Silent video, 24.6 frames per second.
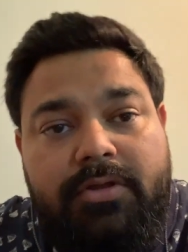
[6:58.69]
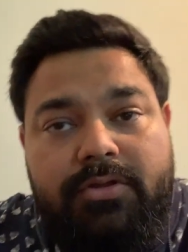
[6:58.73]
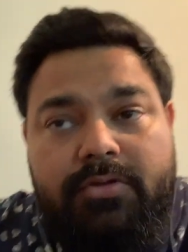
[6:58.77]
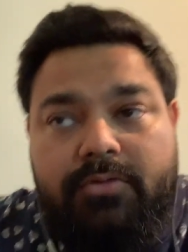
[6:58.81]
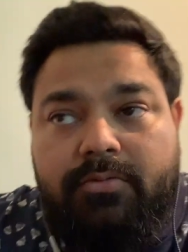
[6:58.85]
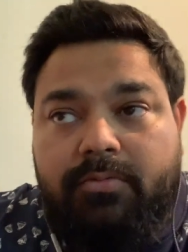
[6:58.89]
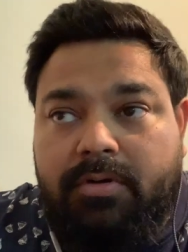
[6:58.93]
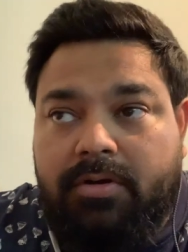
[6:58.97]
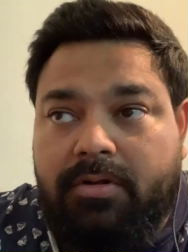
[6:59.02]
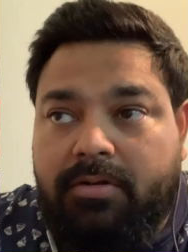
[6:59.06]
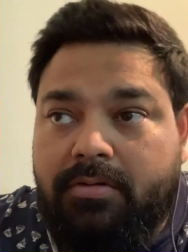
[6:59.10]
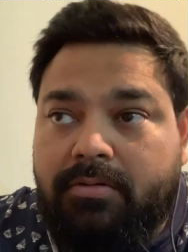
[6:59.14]

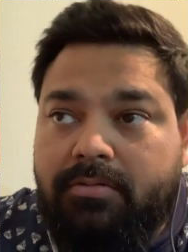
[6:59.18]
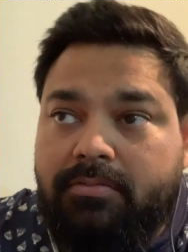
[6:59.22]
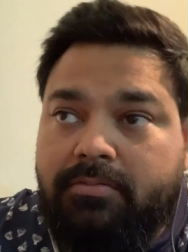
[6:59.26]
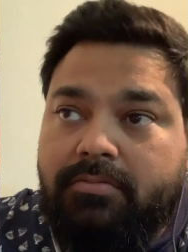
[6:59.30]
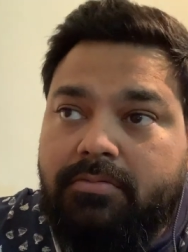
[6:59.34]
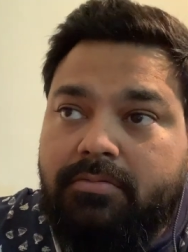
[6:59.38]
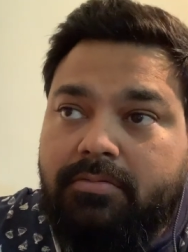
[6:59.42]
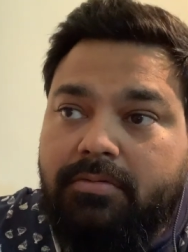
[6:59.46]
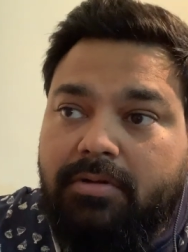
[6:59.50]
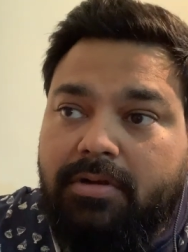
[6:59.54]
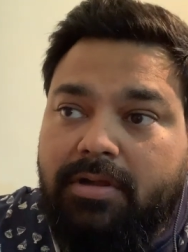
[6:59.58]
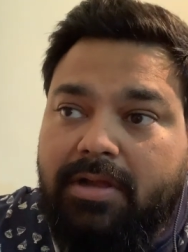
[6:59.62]
you want
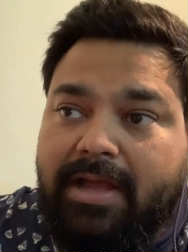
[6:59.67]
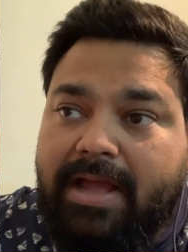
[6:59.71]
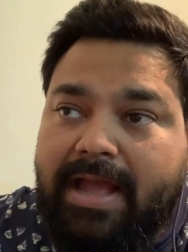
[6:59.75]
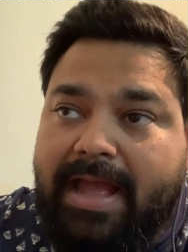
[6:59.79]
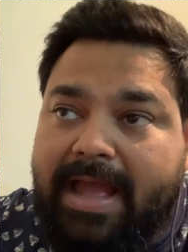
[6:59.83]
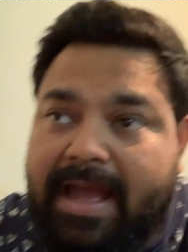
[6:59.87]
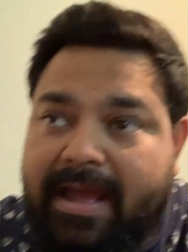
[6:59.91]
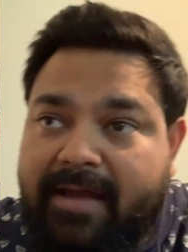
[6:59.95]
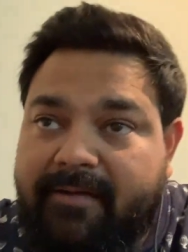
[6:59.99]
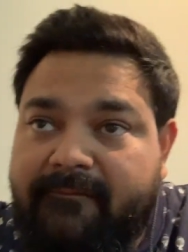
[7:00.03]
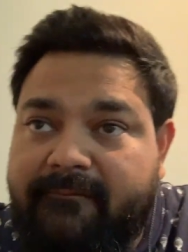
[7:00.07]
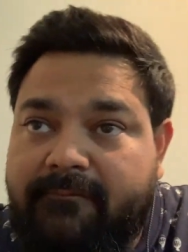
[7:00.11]
to
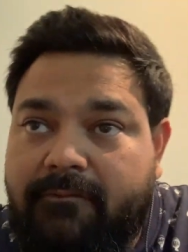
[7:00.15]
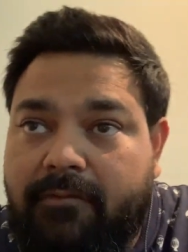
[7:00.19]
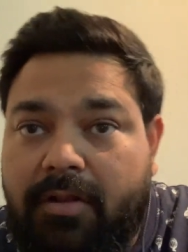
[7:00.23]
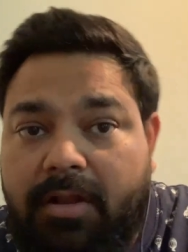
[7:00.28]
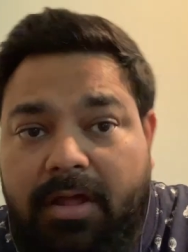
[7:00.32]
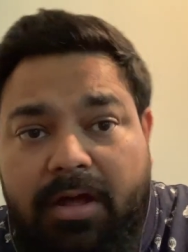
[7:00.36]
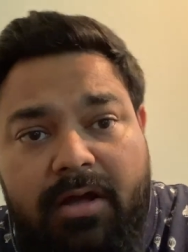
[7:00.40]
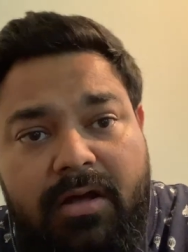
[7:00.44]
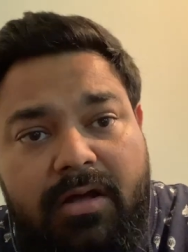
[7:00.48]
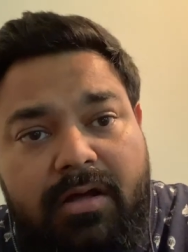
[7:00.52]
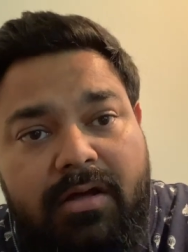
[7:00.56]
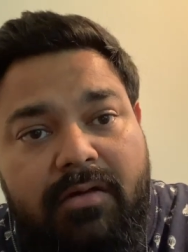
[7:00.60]
have
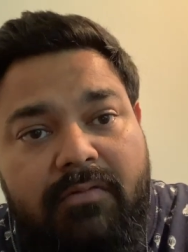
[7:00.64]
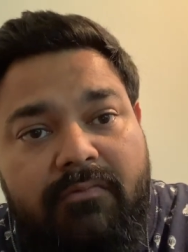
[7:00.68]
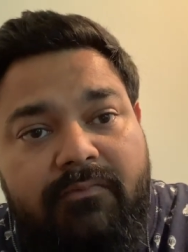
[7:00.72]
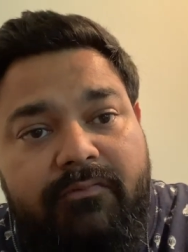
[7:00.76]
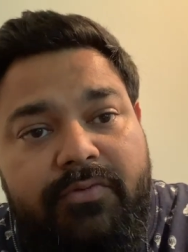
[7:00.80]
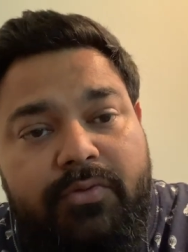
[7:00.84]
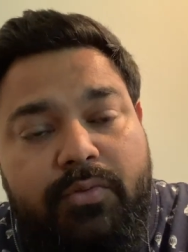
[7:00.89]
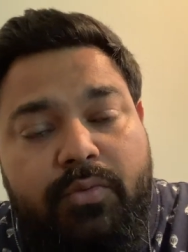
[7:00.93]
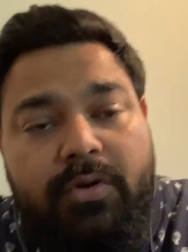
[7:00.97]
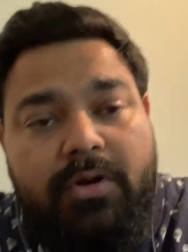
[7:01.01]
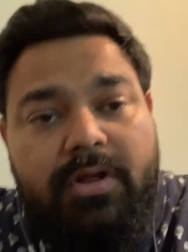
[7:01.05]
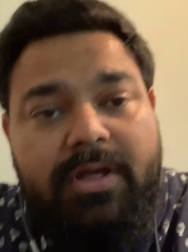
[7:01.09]

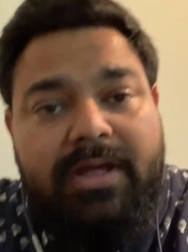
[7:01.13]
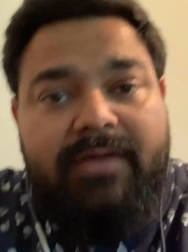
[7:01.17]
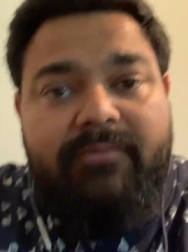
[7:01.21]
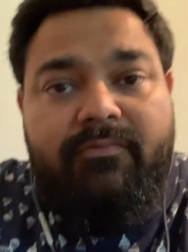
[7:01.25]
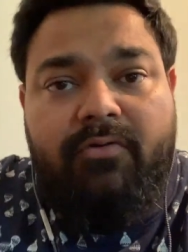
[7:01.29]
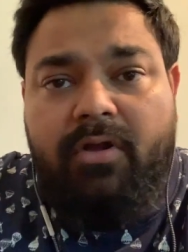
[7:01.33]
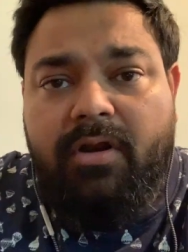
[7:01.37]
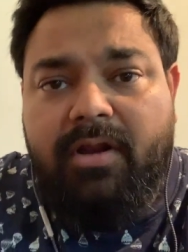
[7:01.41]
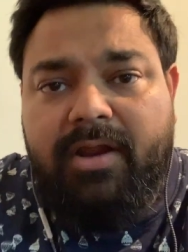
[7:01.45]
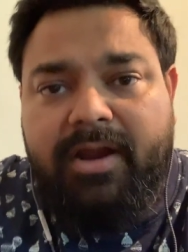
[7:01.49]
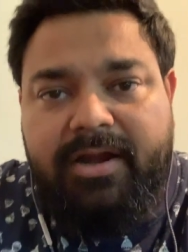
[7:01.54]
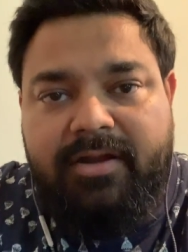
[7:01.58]
love you want to have
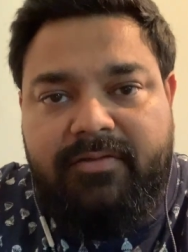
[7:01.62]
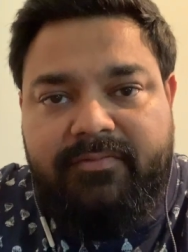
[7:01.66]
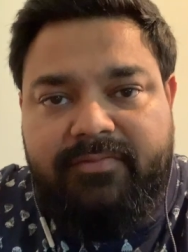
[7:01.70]
all kind